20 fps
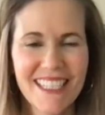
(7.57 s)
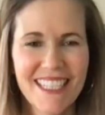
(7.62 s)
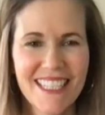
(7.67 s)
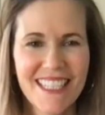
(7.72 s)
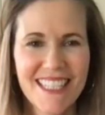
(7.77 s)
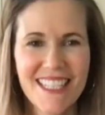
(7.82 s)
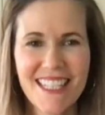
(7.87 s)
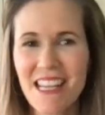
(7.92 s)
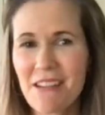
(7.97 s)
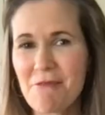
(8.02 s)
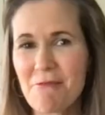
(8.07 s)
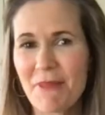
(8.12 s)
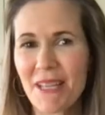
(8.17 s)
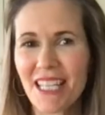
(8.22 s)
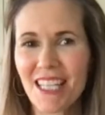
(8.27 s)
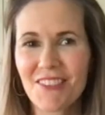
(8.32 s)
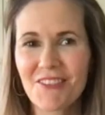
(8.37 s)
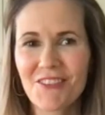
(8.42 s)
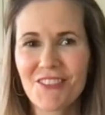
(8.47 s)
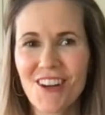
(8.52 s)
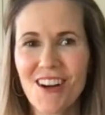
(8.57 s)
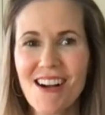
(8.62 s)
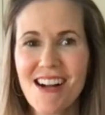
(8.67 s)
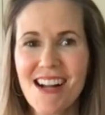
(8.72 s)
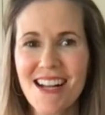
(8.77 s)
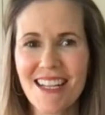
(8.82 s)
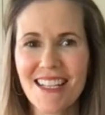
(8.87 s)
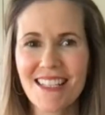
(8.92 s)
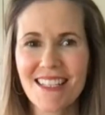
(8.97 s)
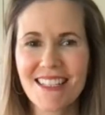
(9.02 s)
Today we're making
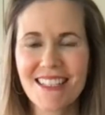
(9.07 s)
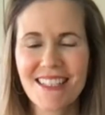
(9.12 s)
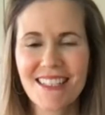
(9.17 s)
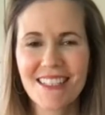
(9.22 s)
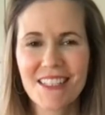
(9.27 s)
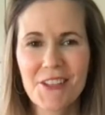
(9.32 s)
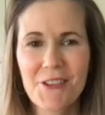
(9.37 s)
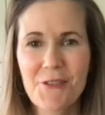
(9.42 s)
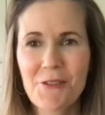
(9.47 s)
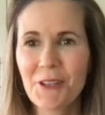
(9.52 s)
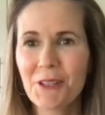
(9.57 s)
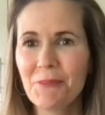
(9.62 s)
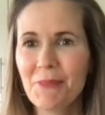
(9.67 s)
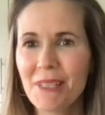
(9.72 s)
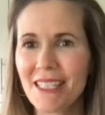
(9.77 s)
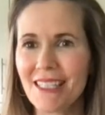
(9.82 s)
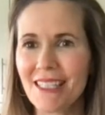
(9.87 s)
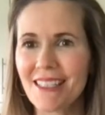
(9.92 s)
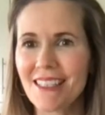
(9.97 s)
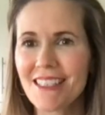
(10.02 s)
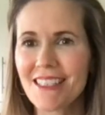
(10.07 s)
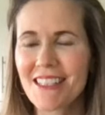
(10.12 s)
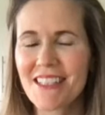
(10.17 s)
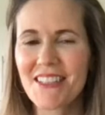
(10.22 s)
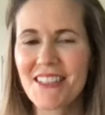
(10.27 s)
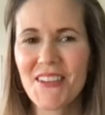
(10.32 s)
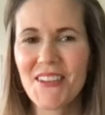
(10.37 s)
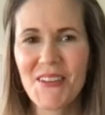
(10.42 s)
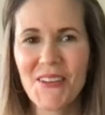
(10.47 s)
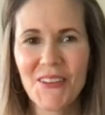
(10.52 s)
fries. Join me.
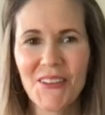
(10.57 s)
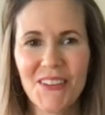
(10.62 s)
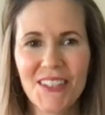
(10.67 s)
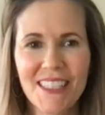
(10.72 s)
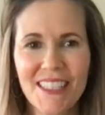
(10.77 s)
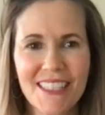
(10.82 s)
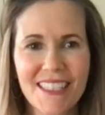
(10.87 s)
So,